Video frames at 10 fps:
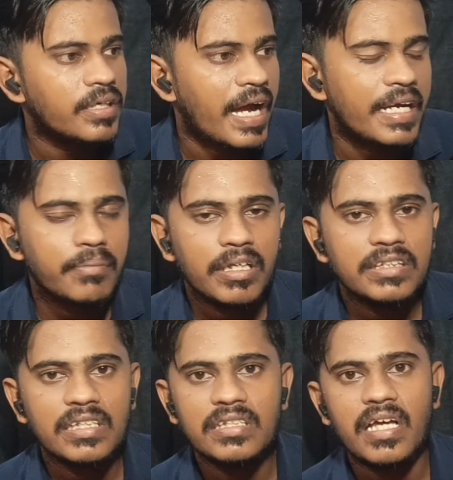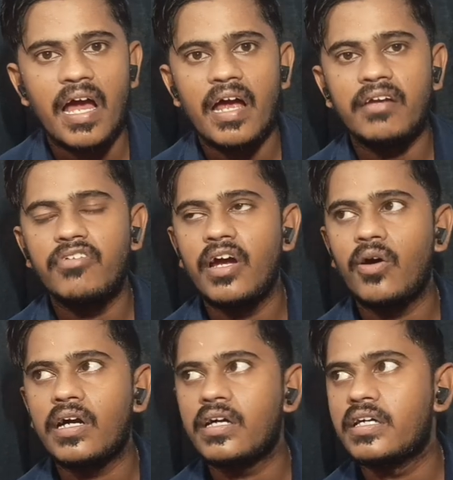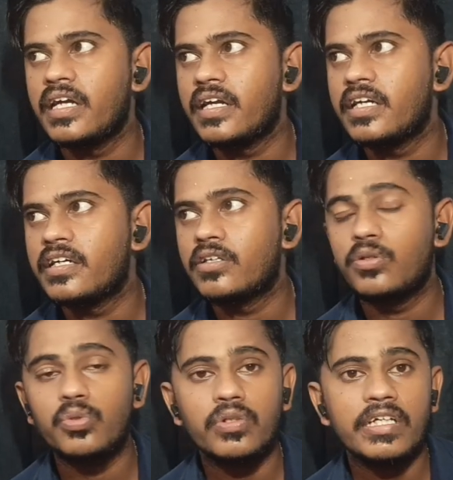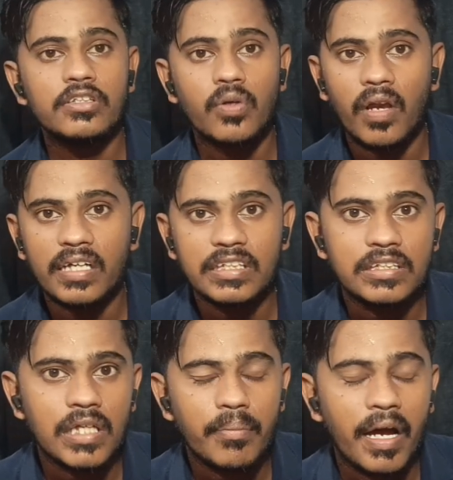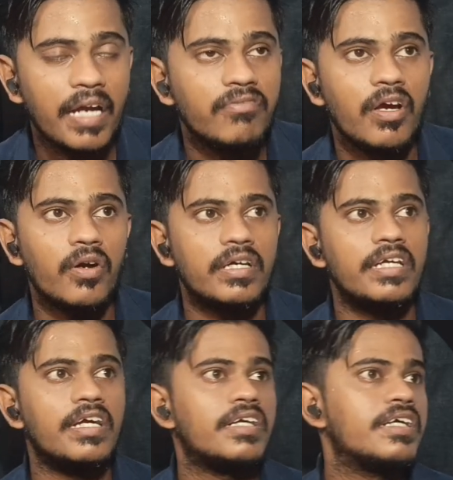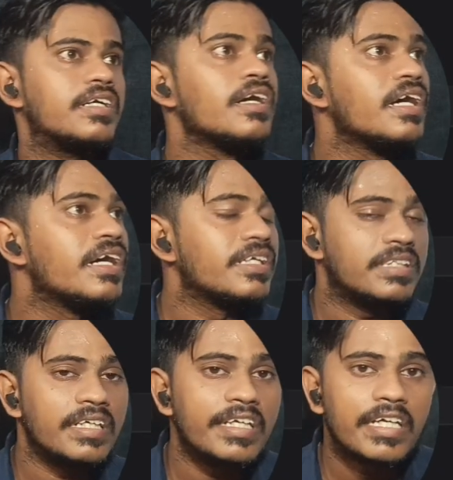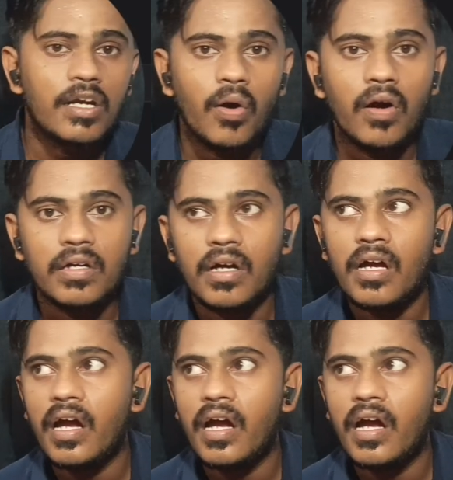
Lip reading: animations, and we have created 2D solar system, and we have created 3D clock,